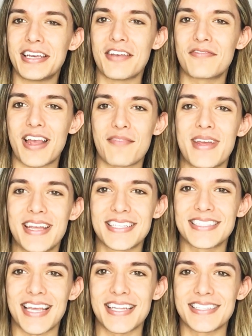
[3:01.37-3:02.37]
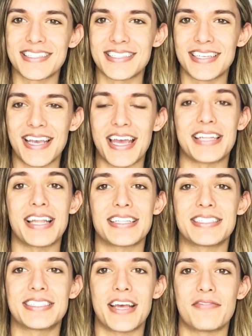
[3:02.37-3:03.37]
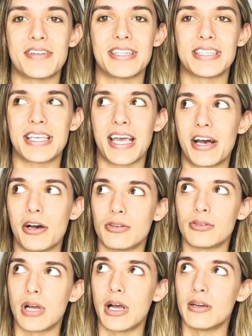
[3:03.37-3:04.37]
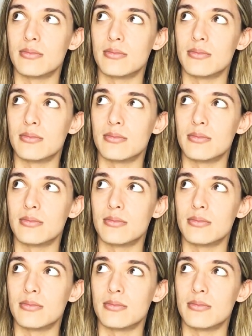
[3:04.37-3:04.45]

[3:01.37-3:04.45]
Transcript: If that makes sense. And that's definitely how